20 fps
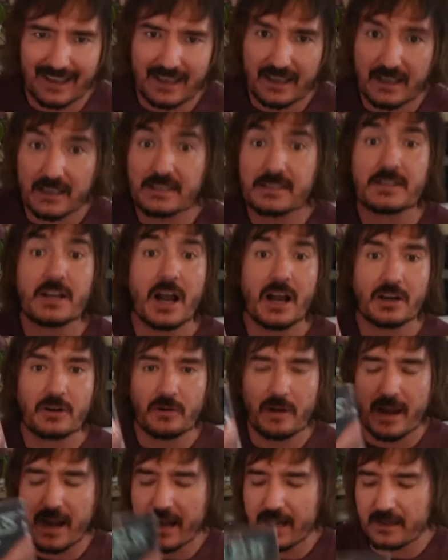It's not
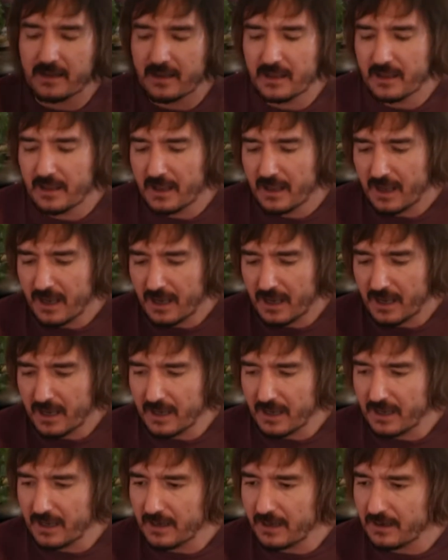great.
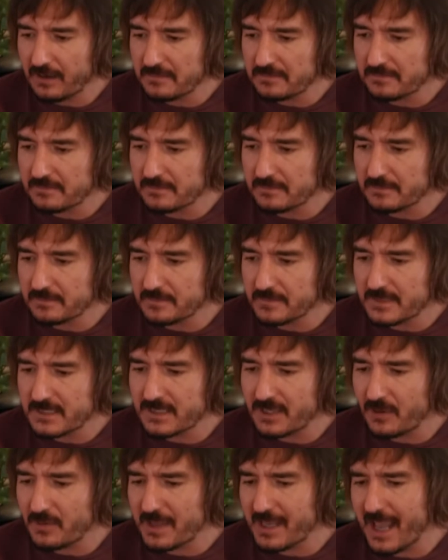
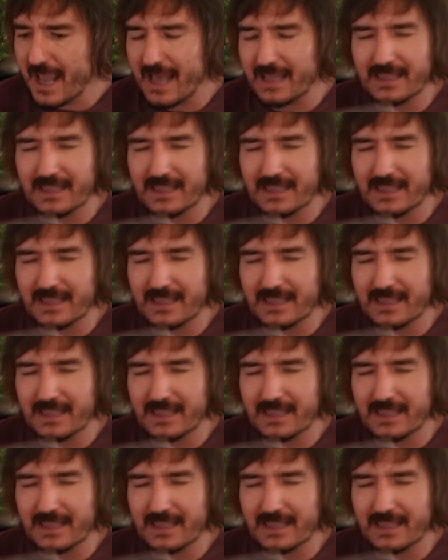So yeah,